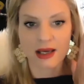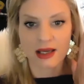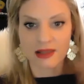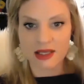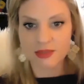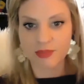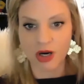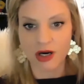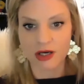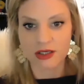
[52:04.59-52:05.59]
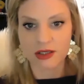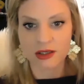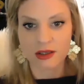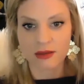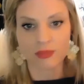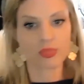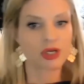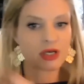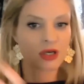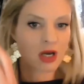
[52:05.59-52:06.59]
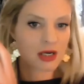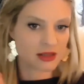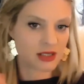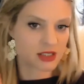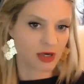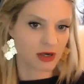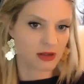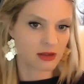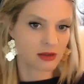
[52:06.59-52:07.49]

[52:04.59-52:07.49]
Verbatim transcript: in this part, but not in this part?